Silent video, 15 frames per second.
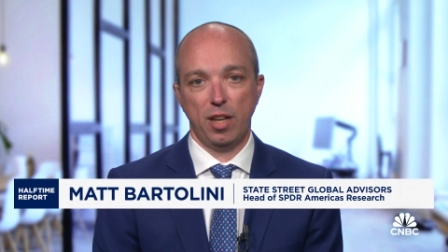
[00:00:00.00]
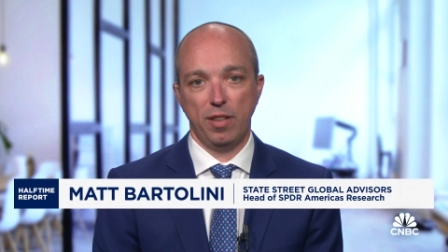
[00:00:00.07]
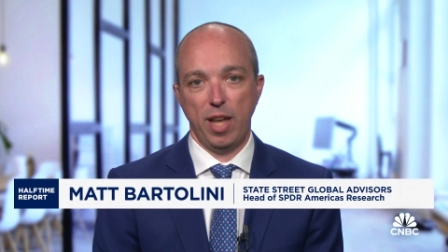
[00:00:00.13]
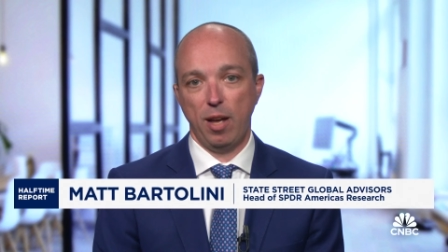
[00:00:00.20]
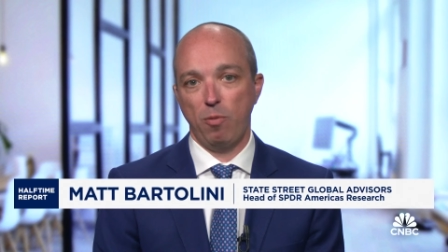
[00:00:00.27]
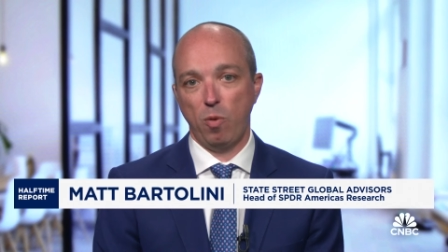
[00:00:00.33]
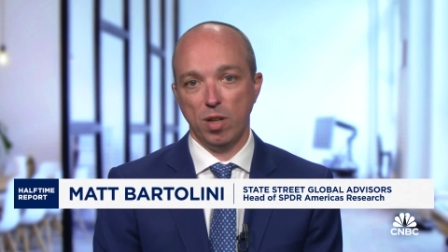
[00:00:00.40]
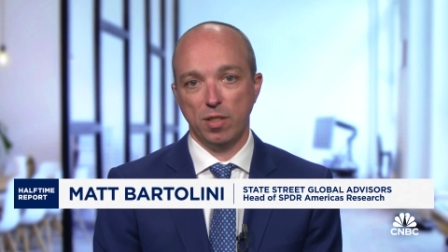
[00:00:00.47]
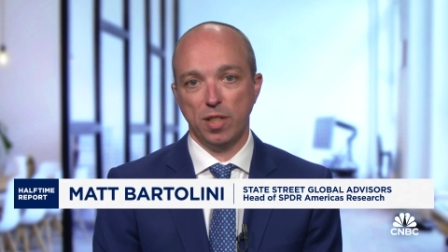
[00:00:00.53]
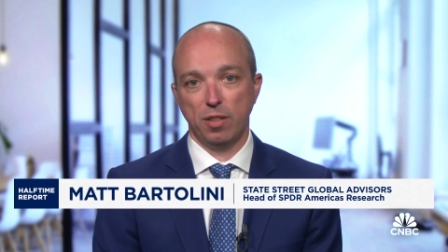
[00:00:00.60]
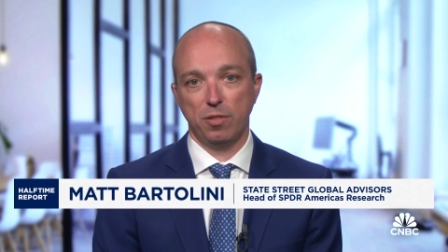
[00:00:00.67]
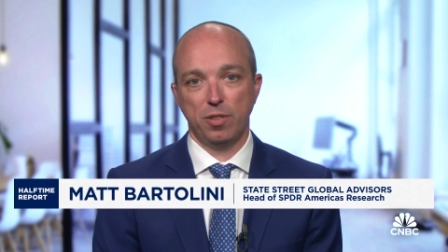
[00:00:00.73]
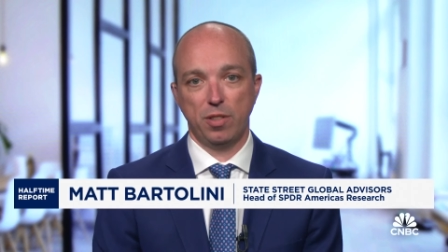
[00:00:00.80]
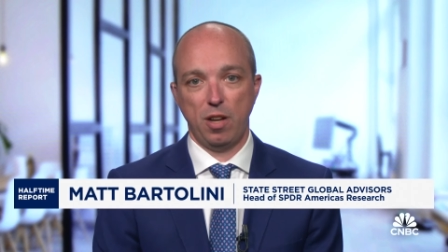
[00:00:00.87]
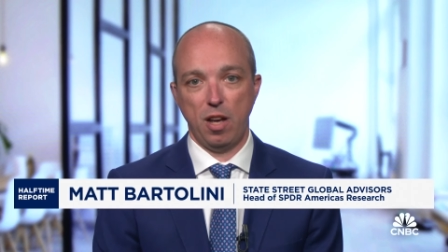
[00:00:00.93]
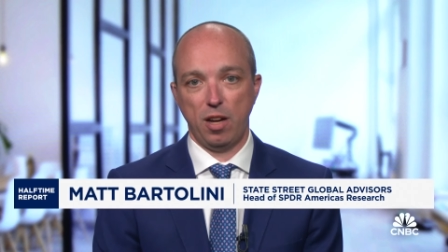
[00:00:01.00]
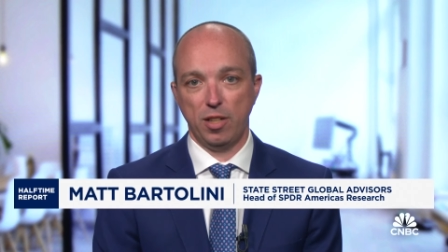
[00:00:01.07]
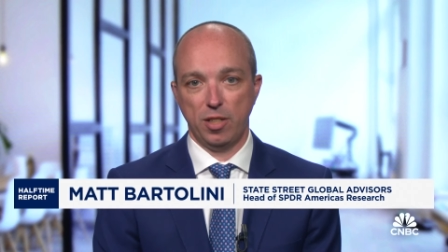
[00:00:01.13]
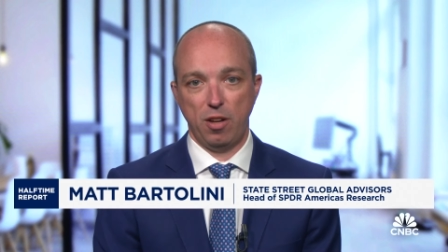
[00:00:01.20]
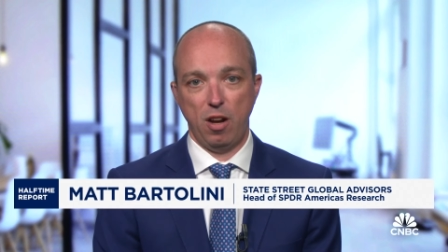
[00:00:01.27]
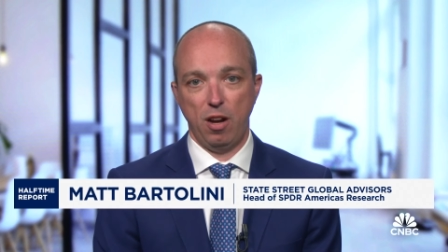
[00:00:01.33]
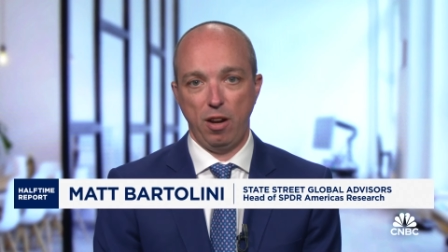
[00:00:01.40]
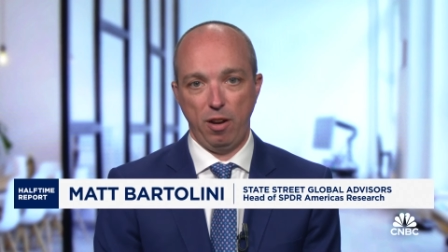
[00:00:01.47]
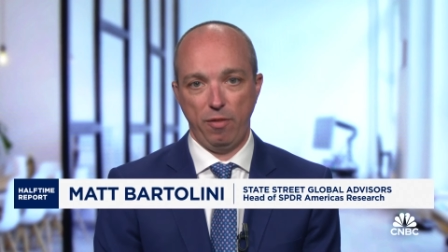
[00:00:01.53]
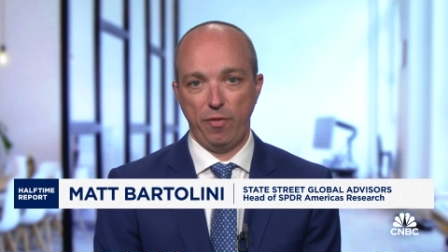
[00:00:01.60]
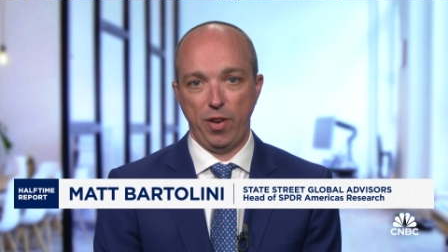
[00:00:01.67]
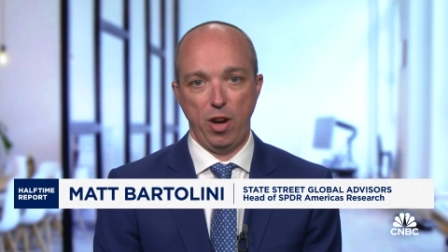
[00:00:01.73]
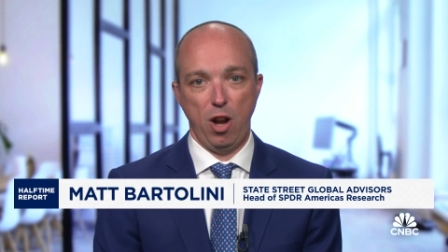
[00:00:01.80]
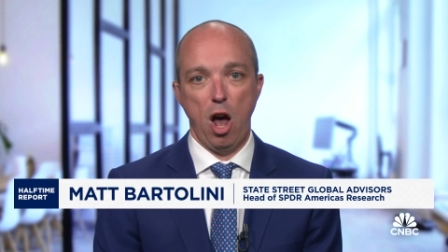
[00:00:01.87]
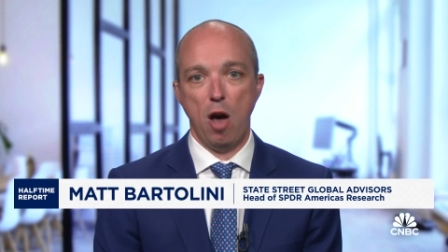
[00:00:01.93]
and that one single stock has gone on a
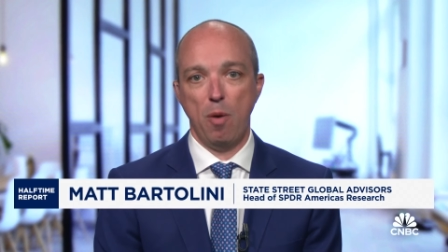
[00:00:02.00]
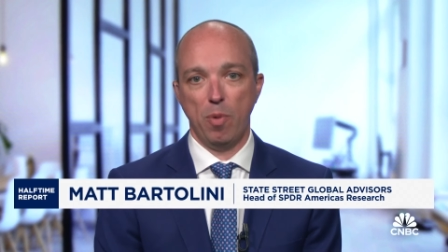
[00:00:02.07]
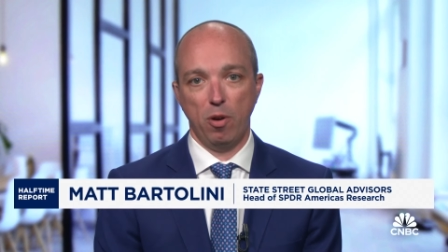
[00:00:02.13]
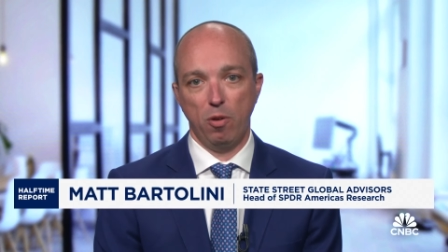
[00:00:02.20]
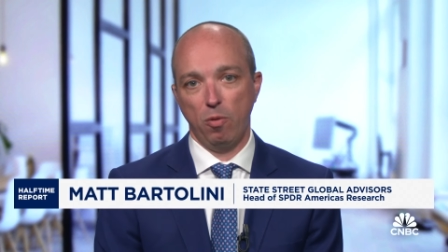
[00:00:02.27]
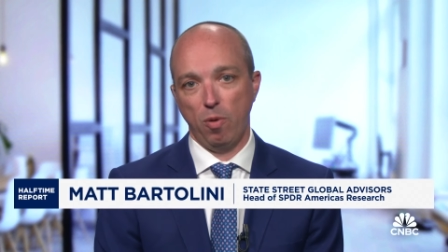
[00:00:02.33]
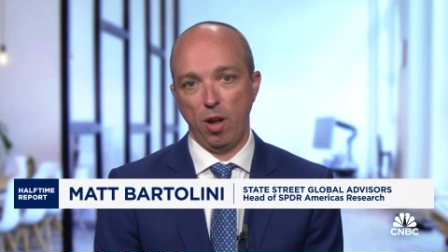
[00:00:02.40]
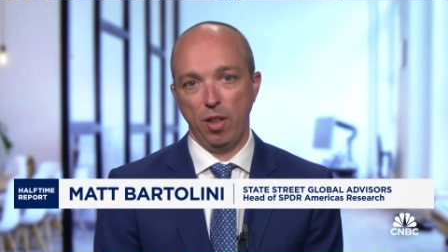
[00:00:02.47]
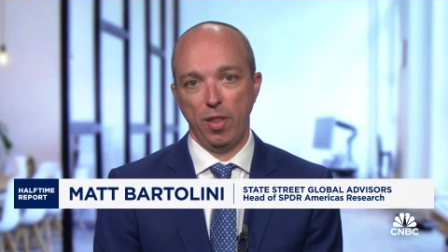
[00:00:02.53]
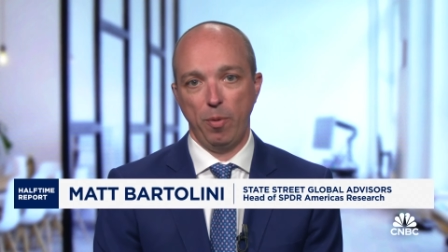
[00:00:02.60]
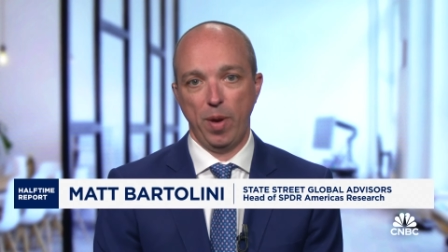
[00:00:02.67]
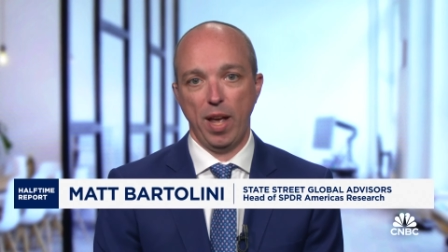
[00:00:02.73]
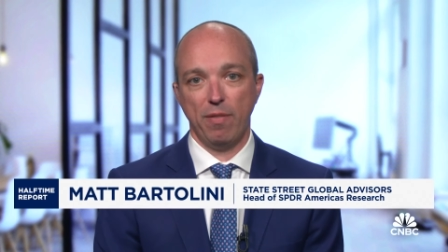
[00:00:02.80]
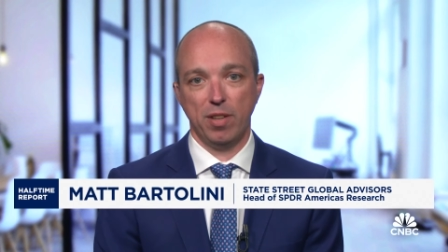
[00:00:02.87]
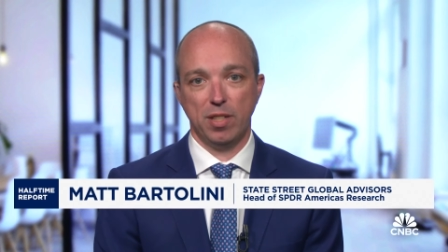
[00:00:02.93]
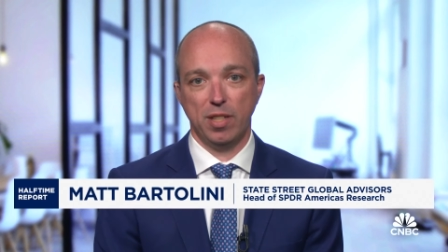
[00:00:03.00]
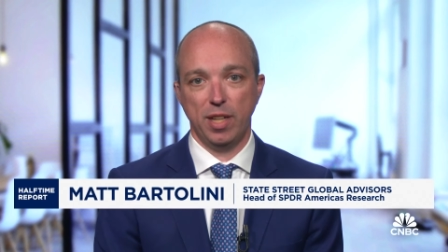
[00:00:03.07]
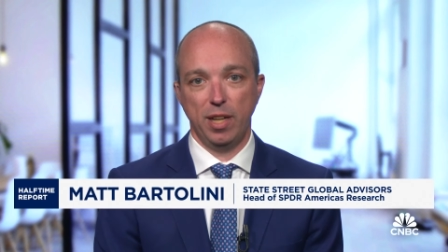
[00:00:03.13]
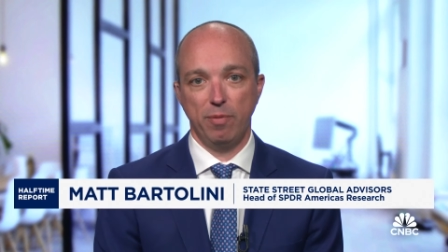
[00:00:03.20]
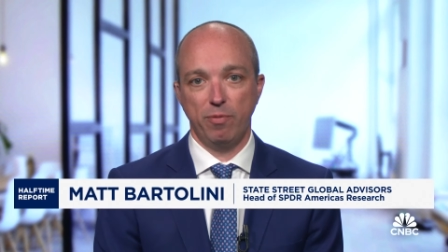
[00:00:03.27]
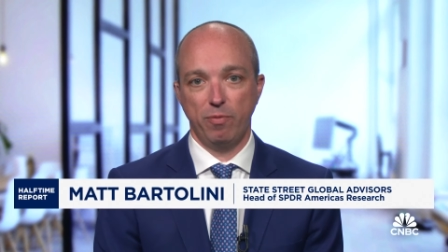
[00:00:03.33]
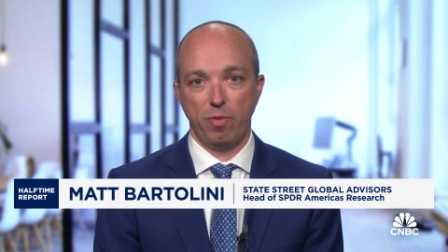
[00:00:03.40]
phenomenal run that we haven't seen